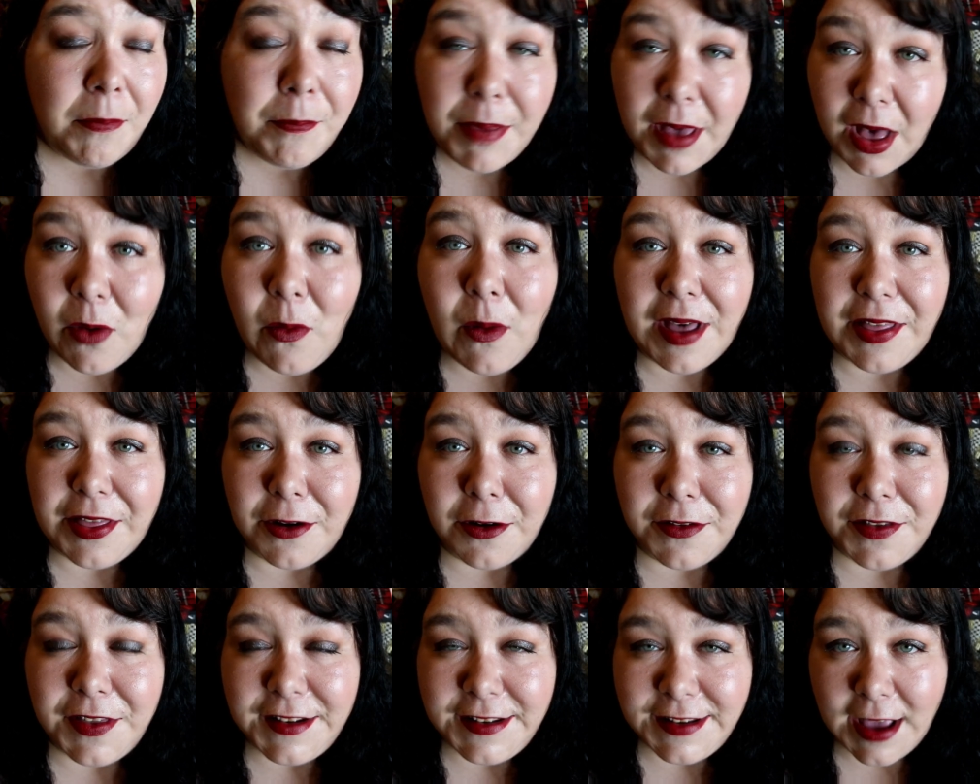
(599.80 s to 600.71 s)

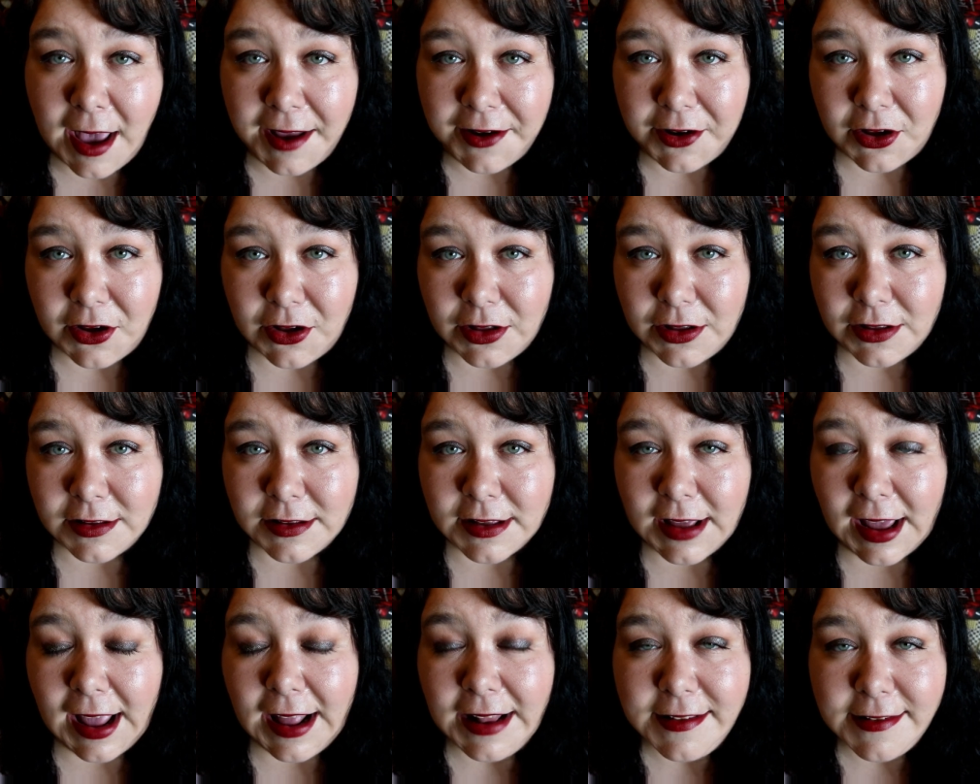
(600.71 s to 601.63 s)
Bellewether, the title,
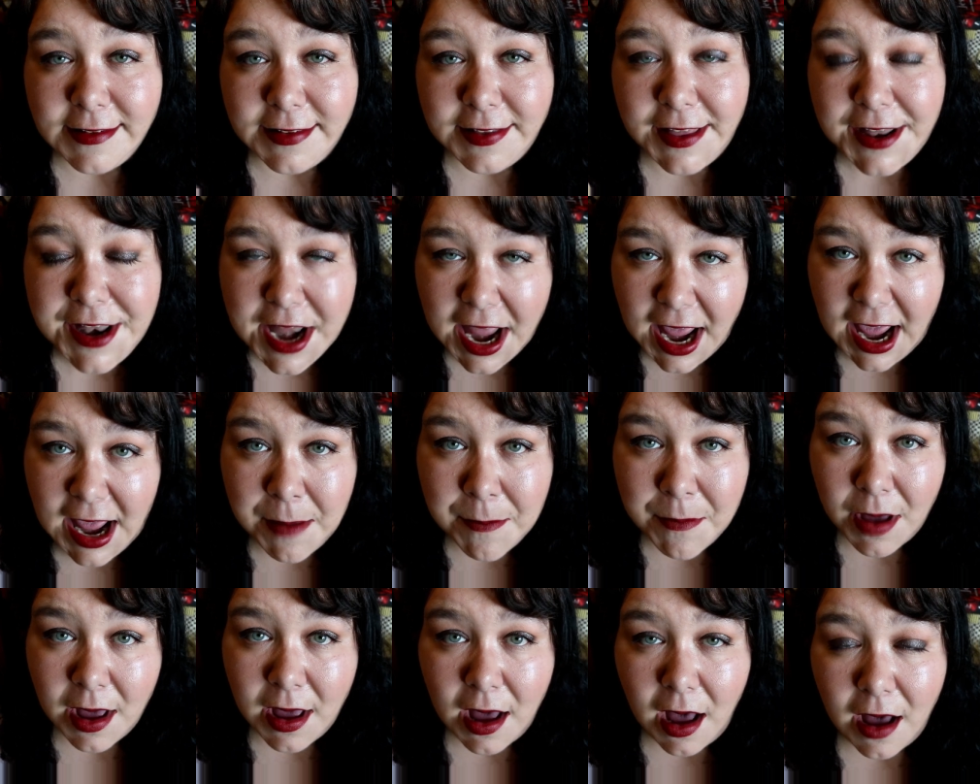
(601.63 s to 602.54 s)
it's the
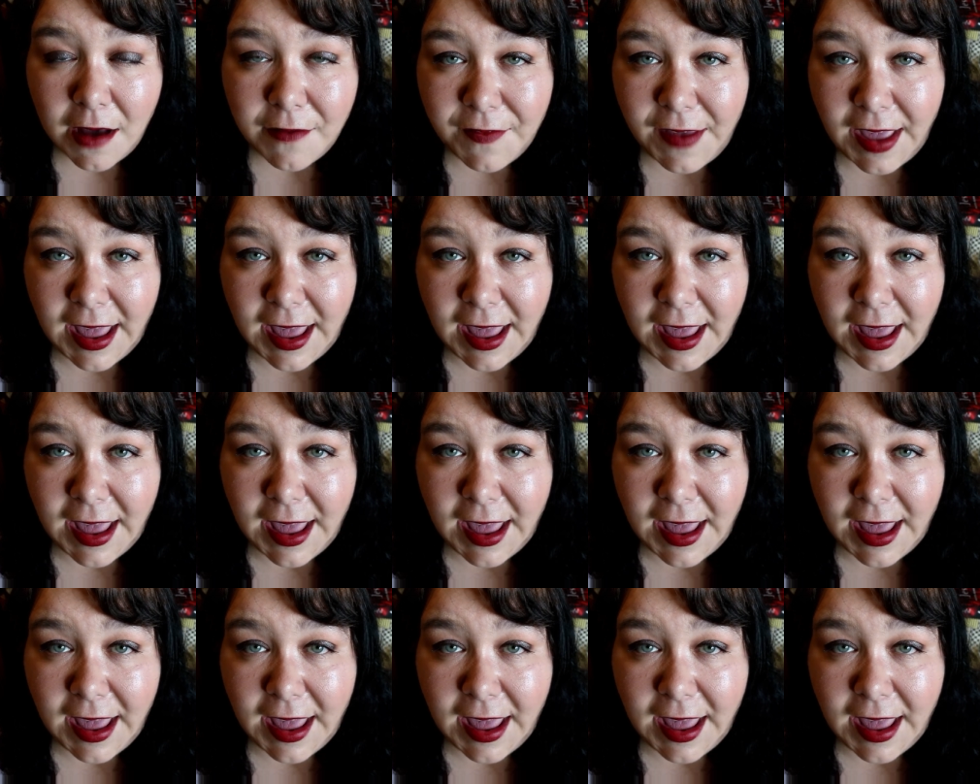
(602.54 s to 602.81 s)
name of